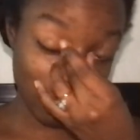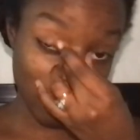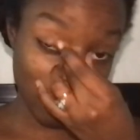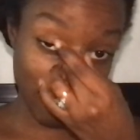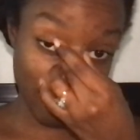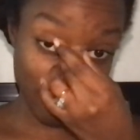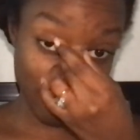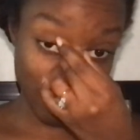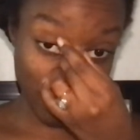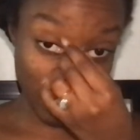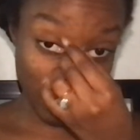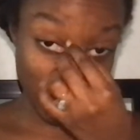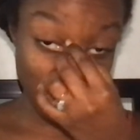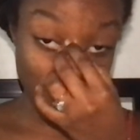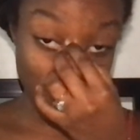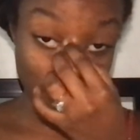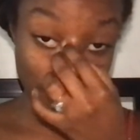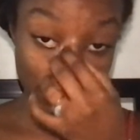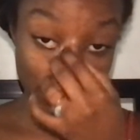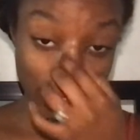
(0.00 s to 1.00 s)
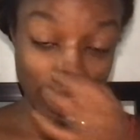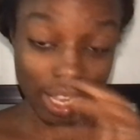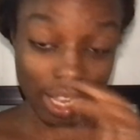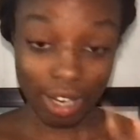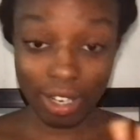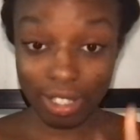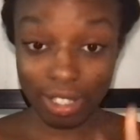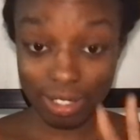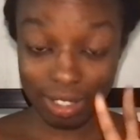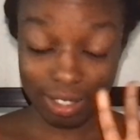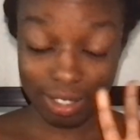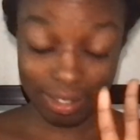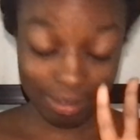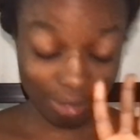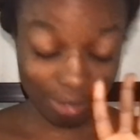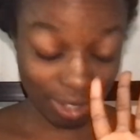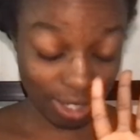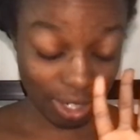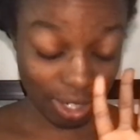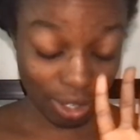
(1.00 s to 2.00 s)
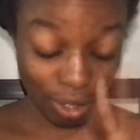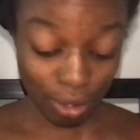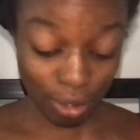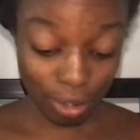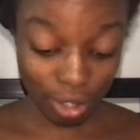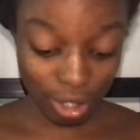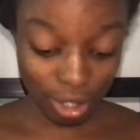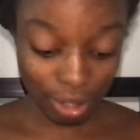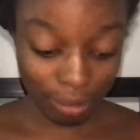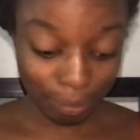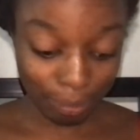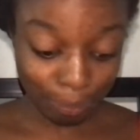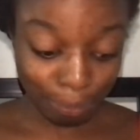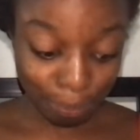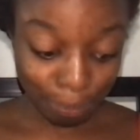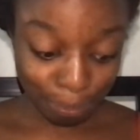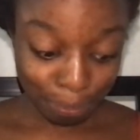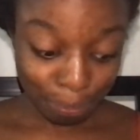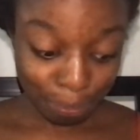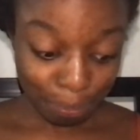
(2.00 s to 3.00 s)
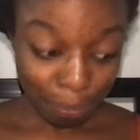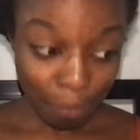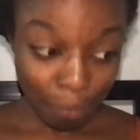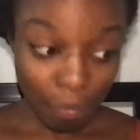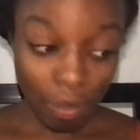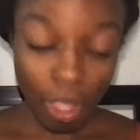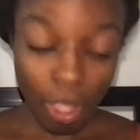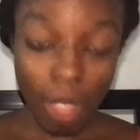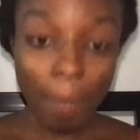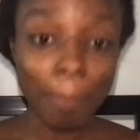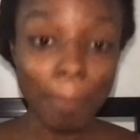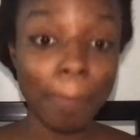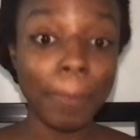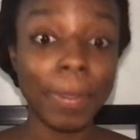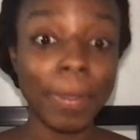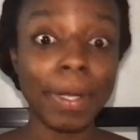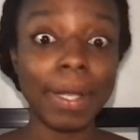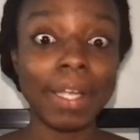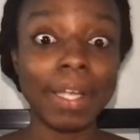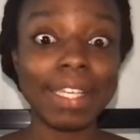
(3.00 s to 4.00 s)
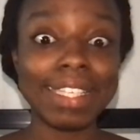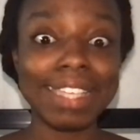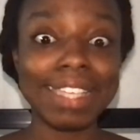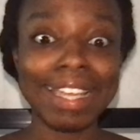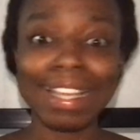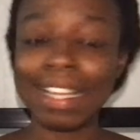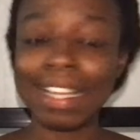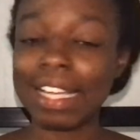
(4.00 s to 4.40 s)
I've already come to that conclusion. But yeah,